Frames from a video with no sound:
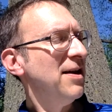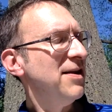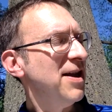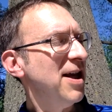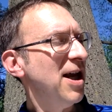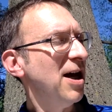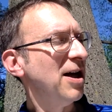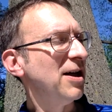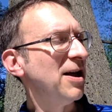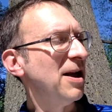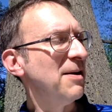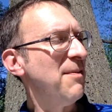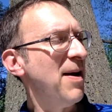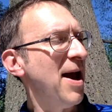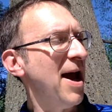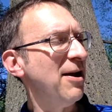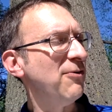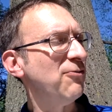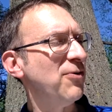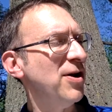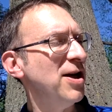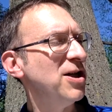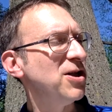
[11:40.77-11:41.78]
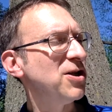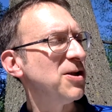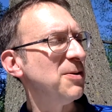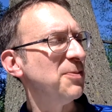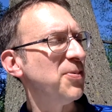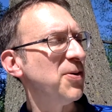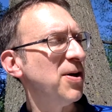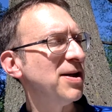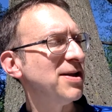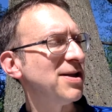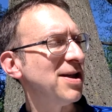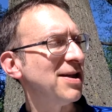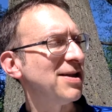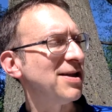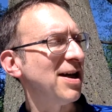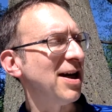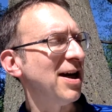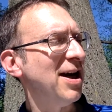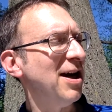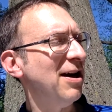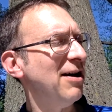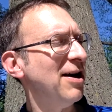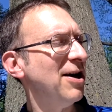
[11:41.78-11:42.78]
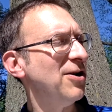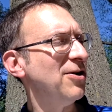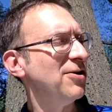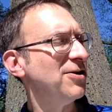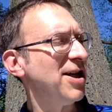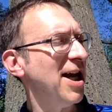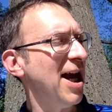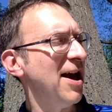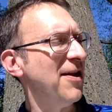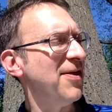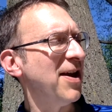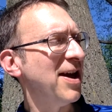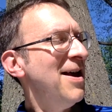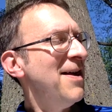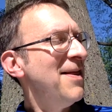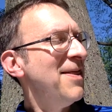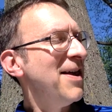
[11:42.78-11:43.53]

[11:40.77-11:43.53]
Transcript: The ugly man reached the princess and carried her down.